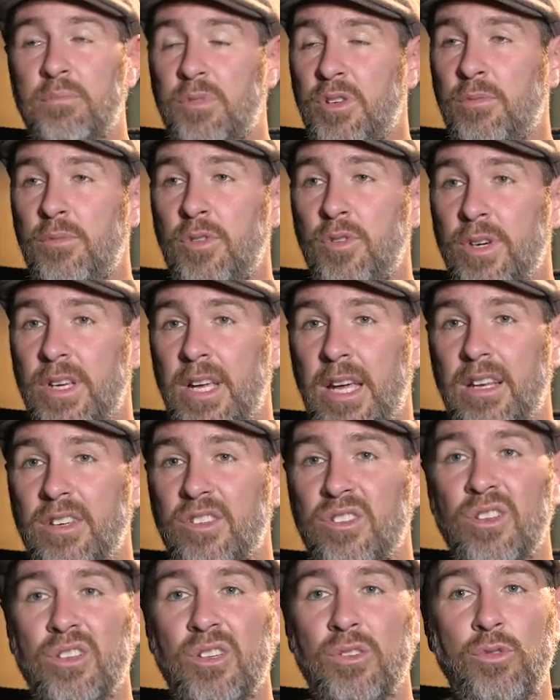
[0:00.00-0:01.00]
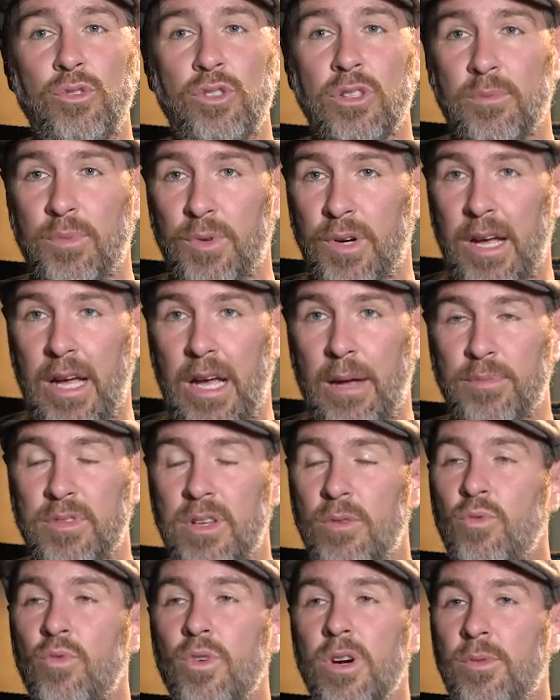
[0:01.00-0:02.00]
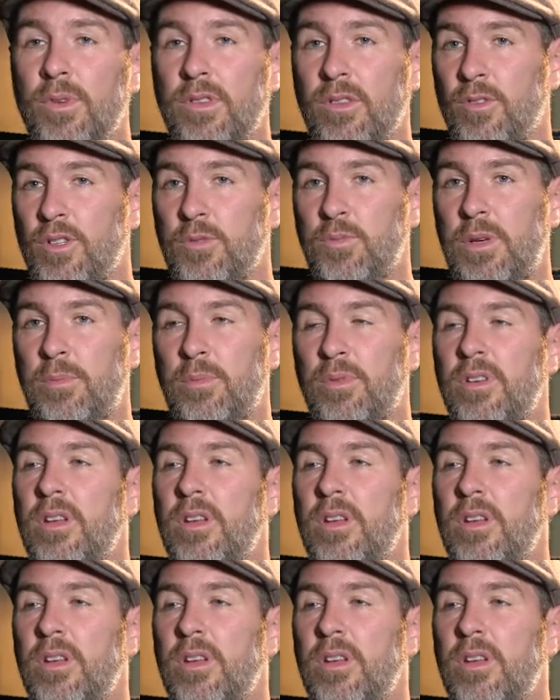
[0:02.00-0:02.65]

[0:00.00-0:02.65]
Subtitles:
communicate a solution perhaps and work with those people.